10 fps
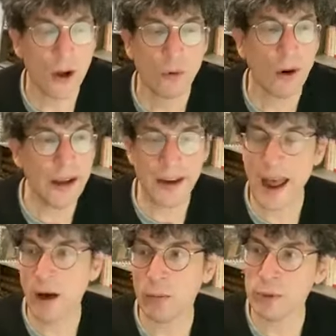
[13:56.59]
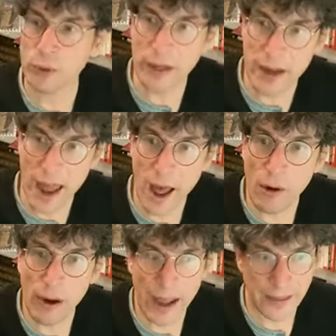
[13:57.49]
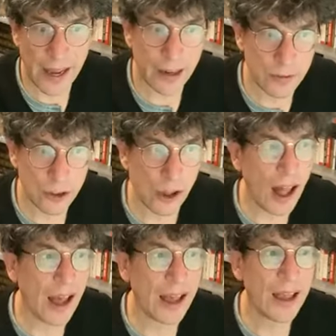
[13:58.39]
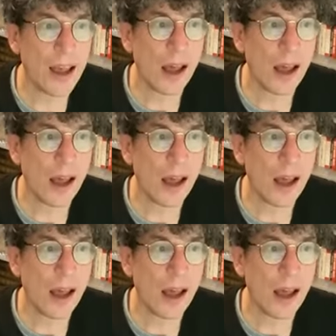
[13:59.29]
Right now, between now and the end of July,